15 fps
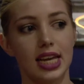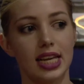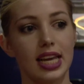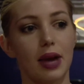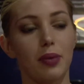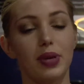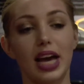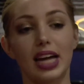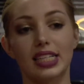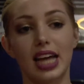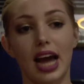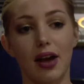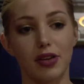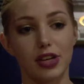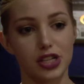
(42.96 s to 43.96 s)
yeah, we had
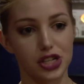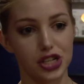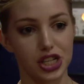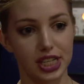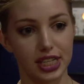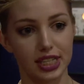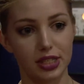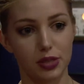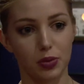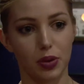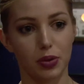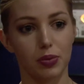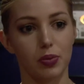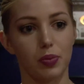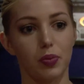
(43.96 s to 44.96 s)
character sheets
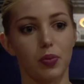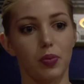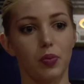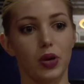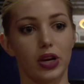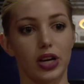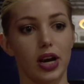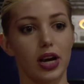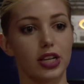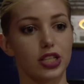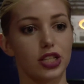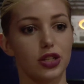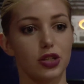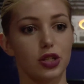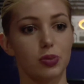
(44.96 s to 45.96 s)
where
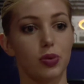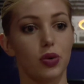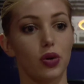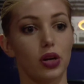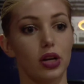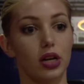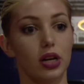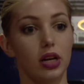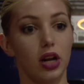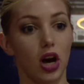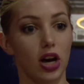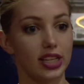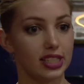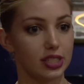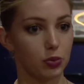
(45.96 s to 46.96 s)
Kirsten used to put
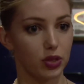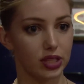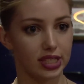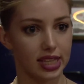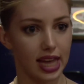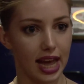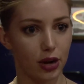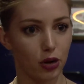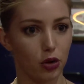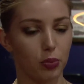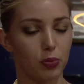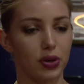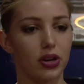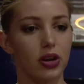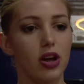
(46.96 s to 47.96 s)
lines that we'd set
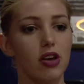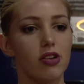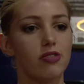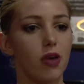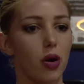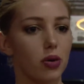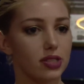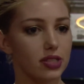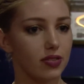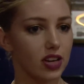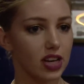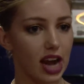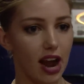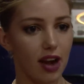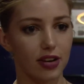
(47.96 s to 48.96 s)
up and photos of our
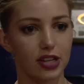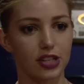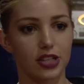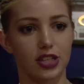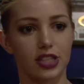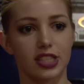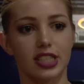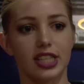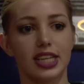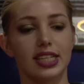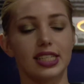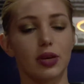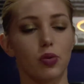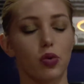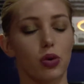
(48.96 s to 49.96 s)
characters and
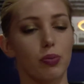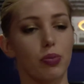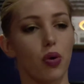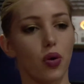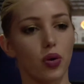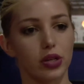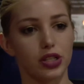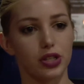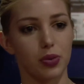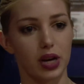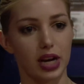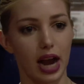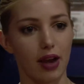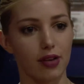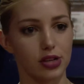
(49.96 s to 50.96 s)
things that were important to our
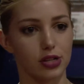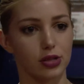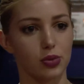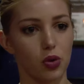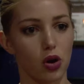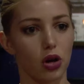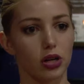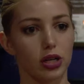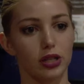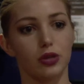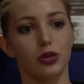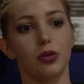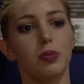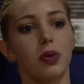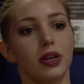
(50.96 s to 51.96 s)
characters were all
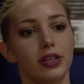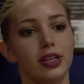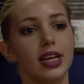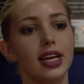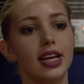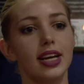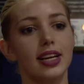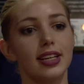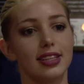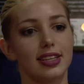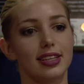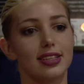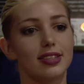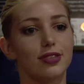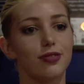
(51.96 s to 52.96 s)
glued up on
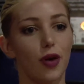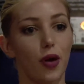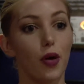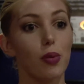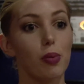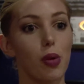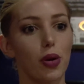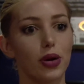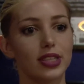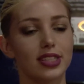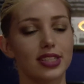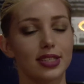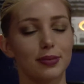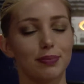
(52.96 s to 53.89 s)
these photo boards.